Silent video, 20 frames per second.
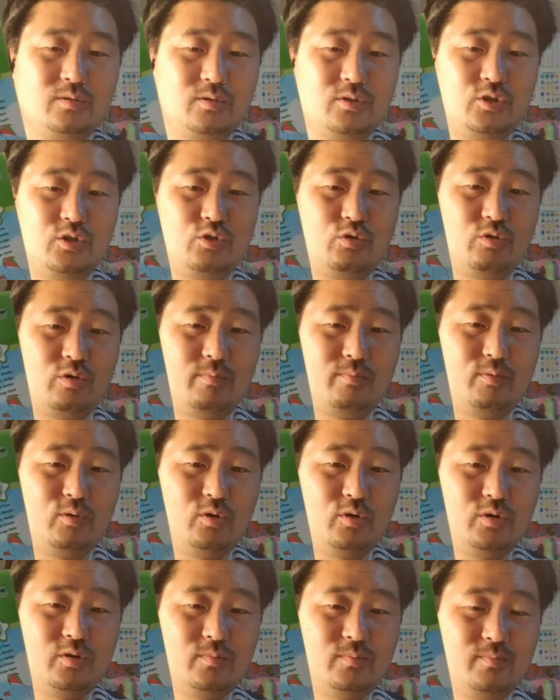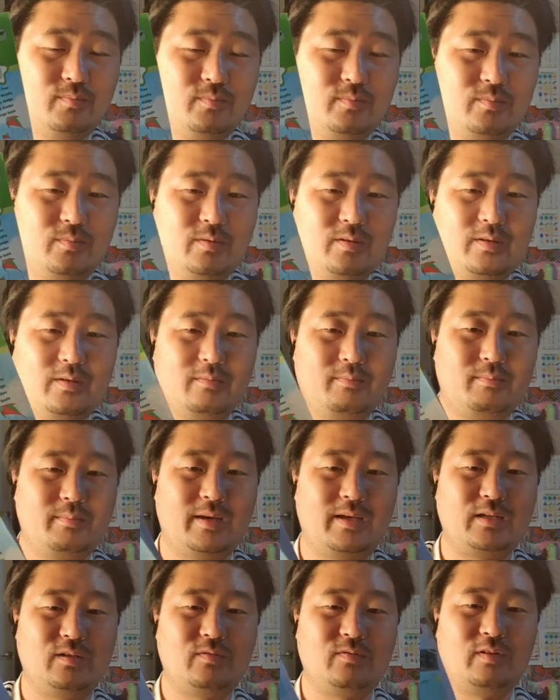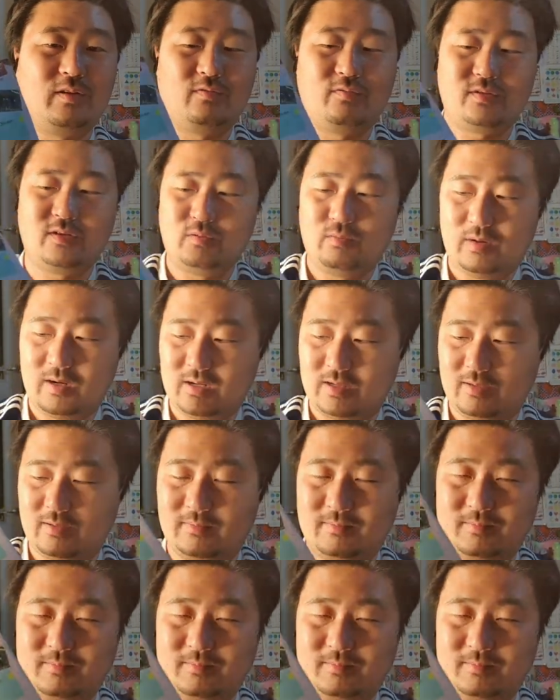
Student book, page 51.